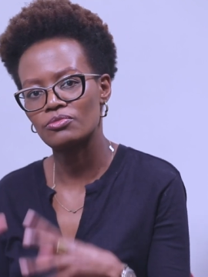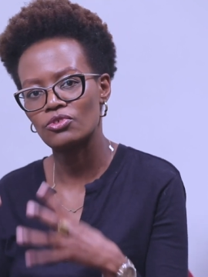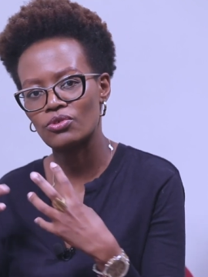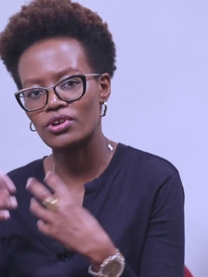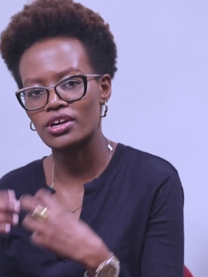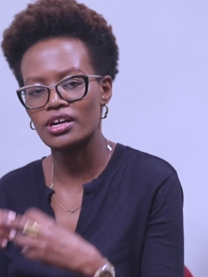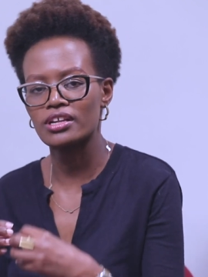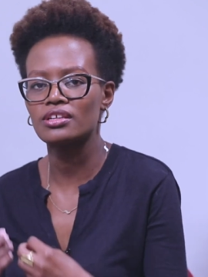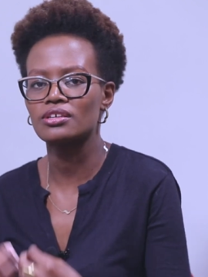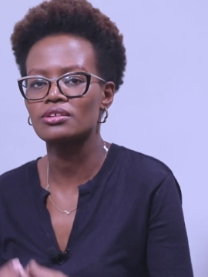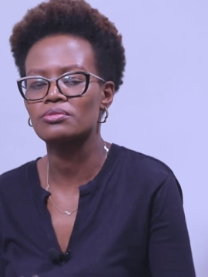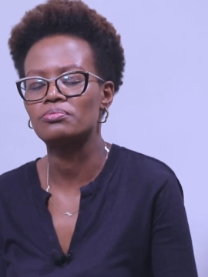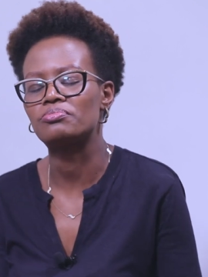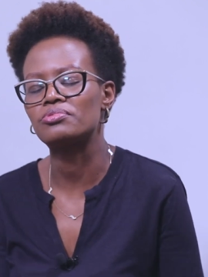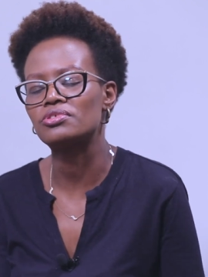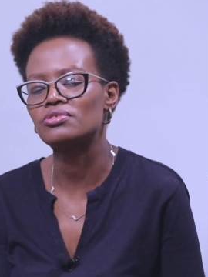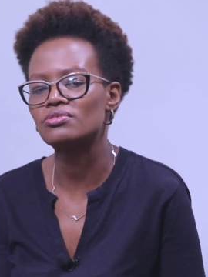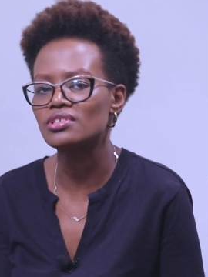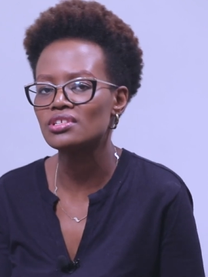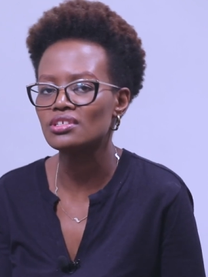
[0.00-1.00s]
organic
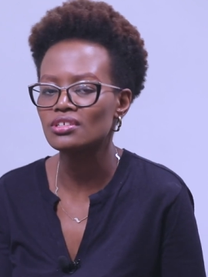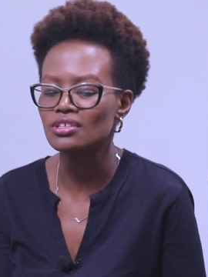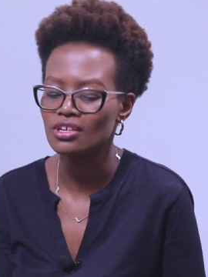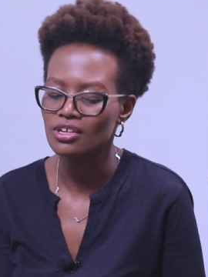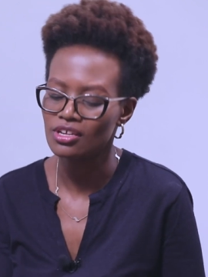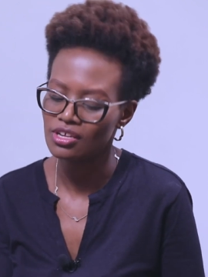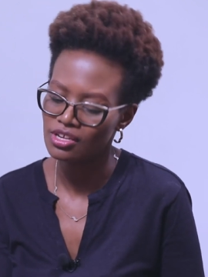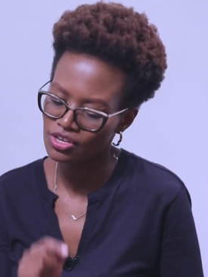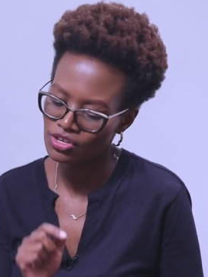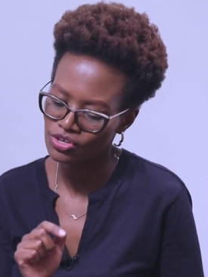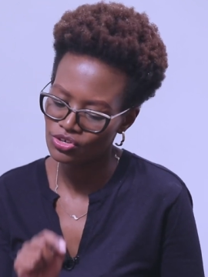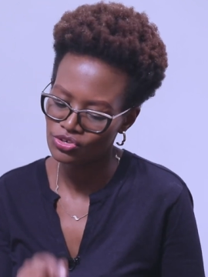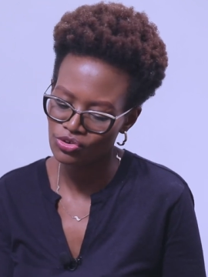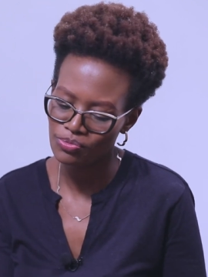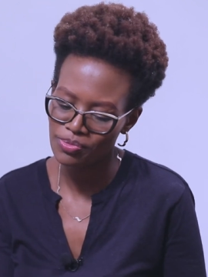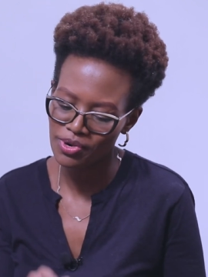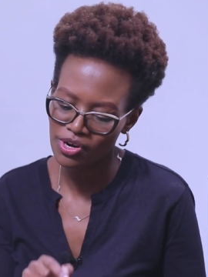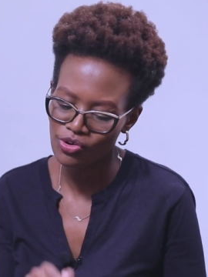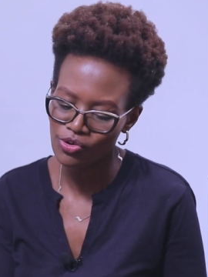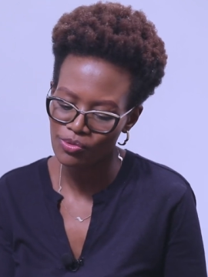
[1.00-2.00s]
beauty.
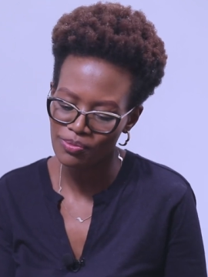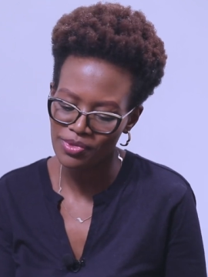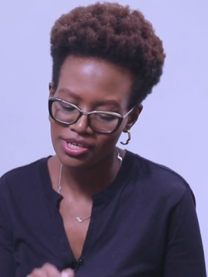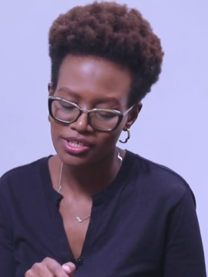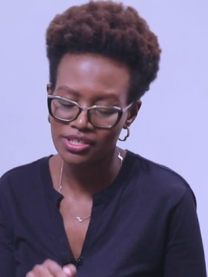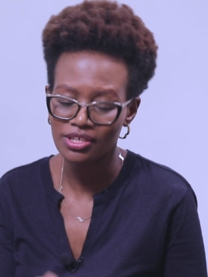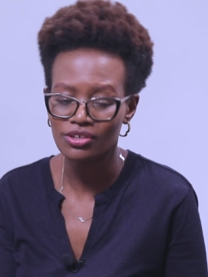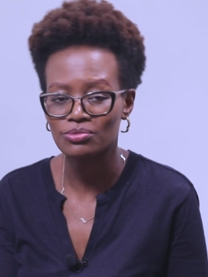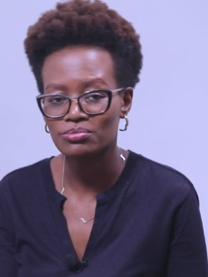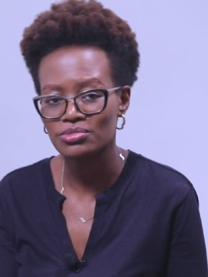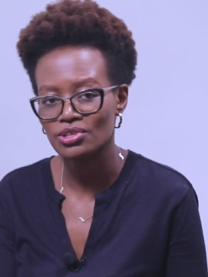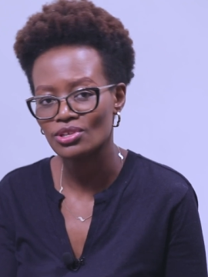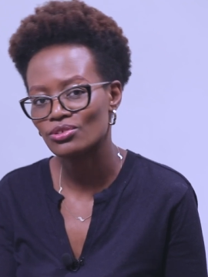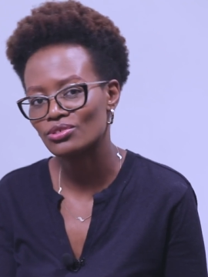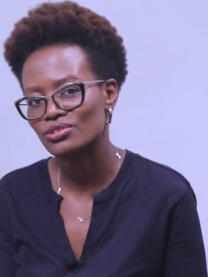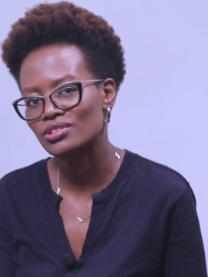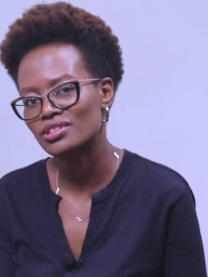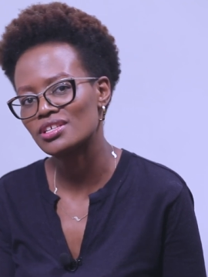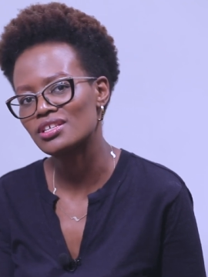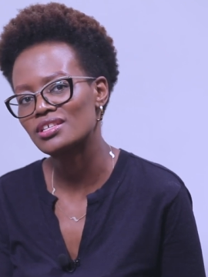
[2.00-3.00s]
Drop a comment down
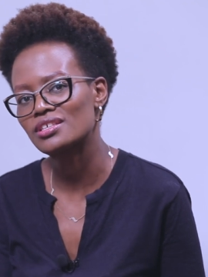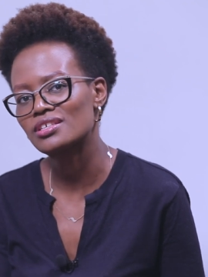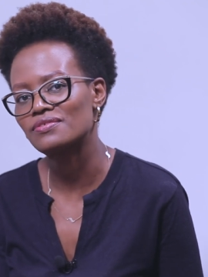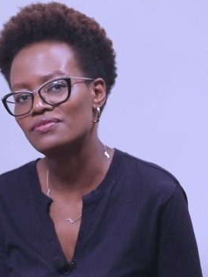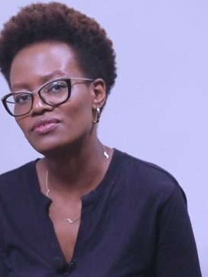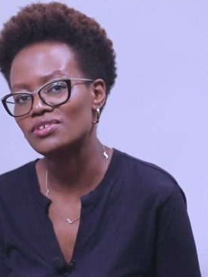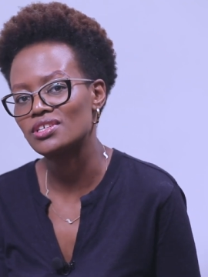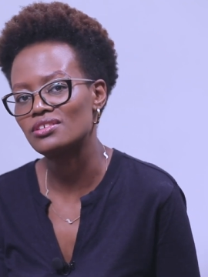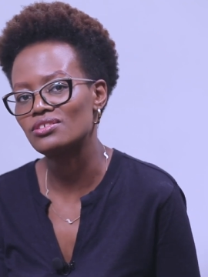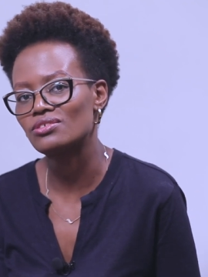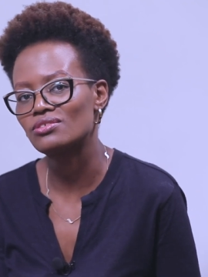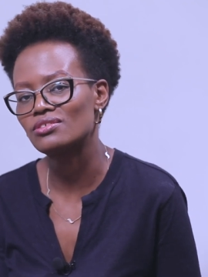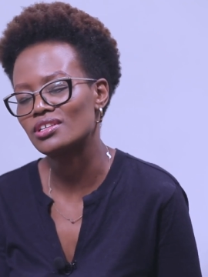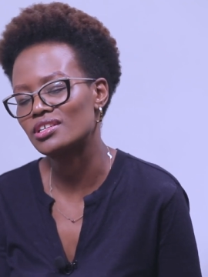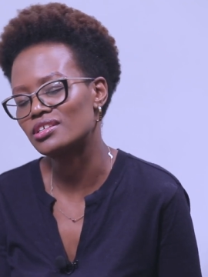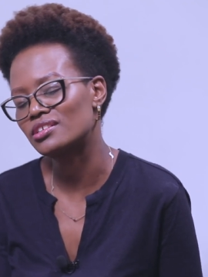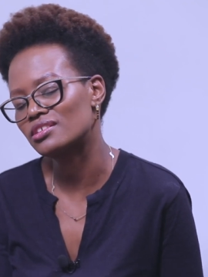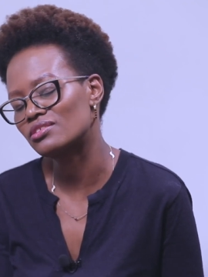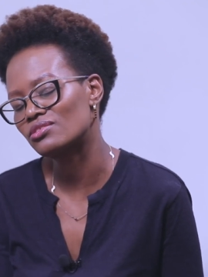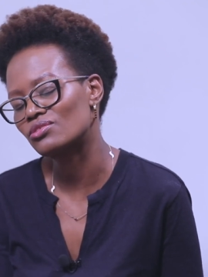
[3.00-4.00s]
below on this video.
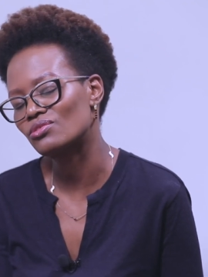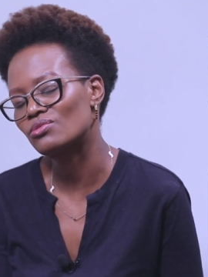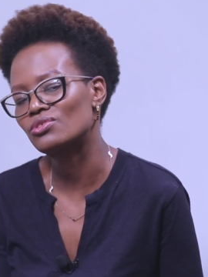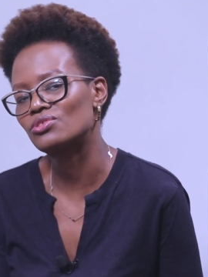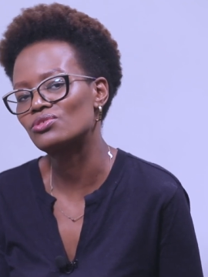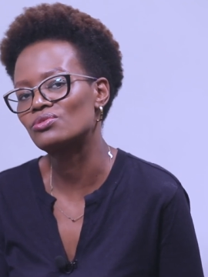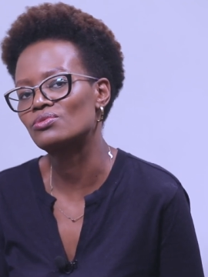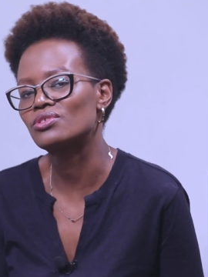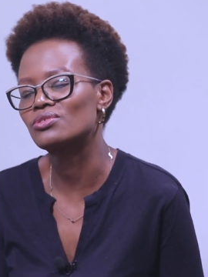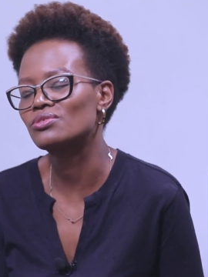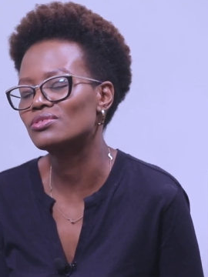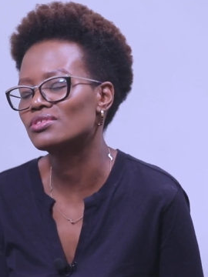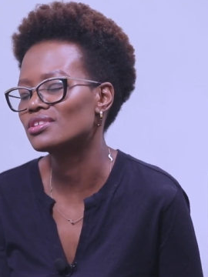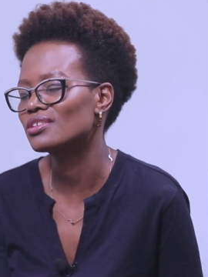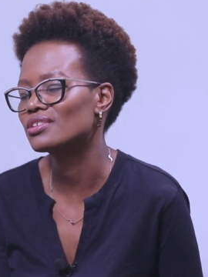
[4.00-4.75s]
Let us know what you want to